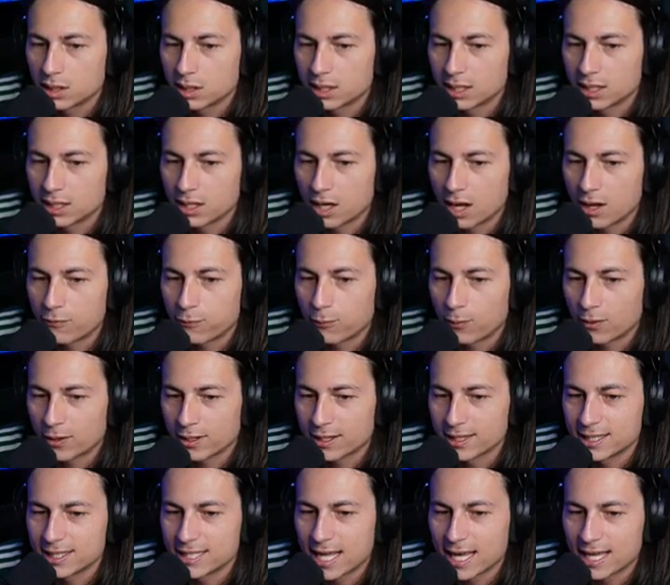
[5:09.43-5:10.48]
Getting off work
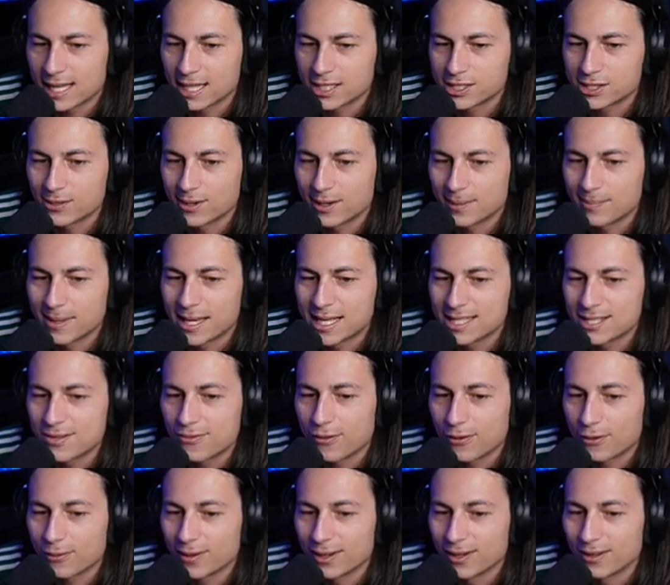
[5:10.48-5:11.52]
in the day gets you on meds
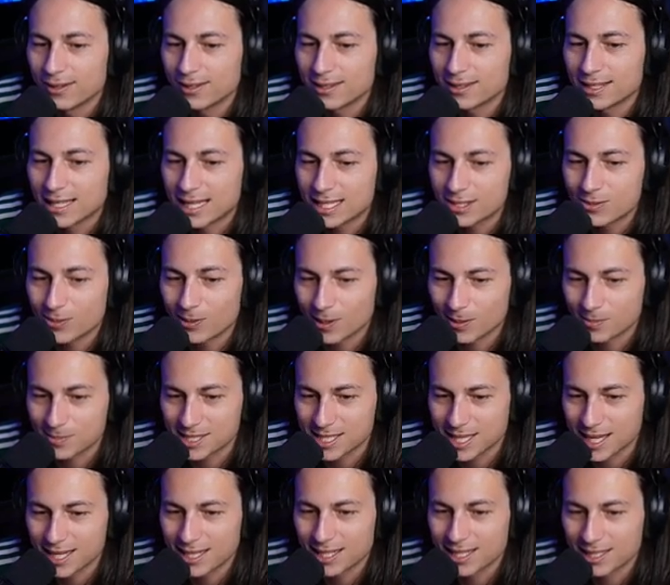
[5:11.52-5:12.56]
for real. That's what I'm
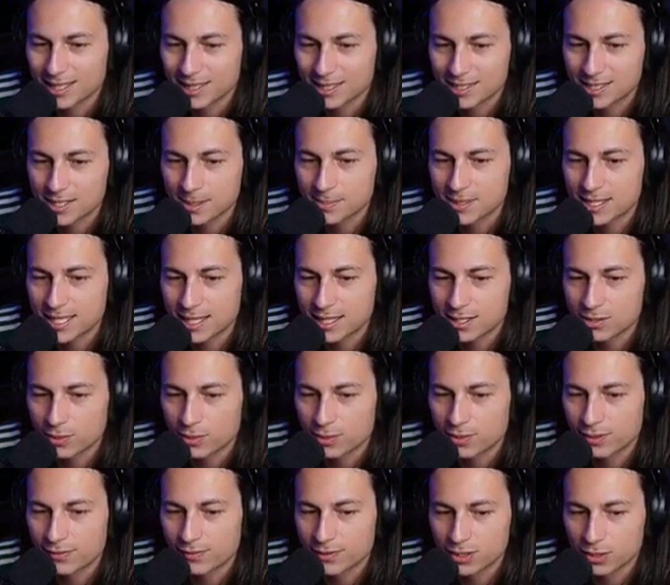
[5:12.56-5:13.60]
saying. Some states
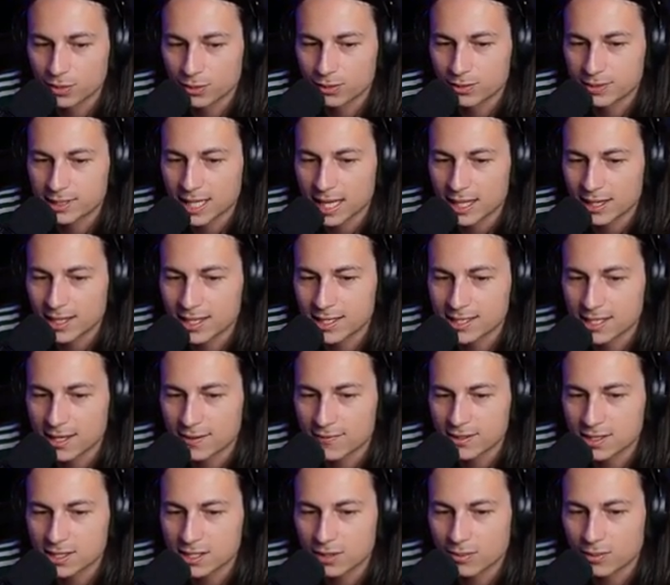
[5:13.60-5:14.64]
don't even do daylight
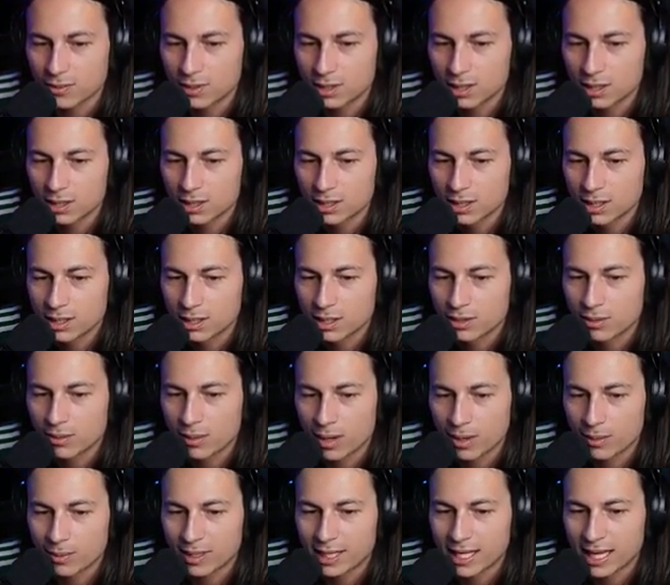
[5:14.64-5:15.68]
savings anymore.
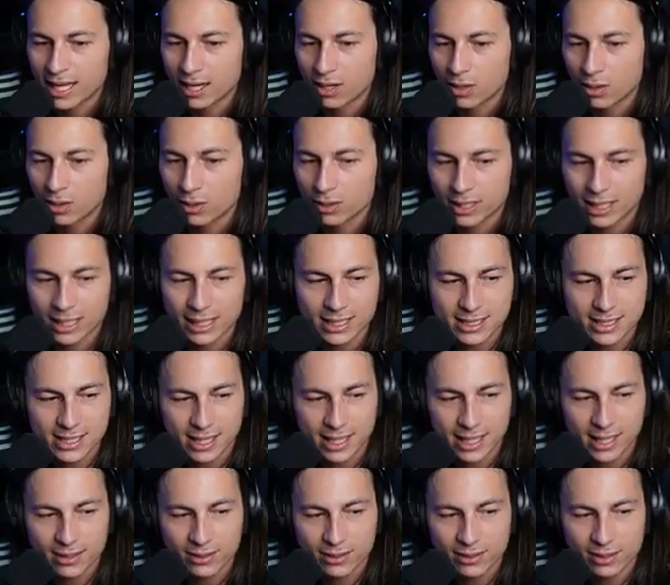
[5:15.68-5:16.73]
Why we can't all get it
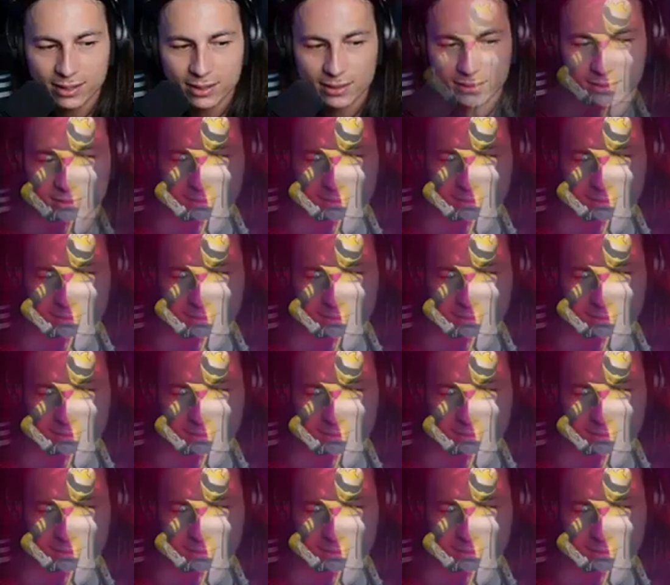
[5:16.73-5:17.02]
together?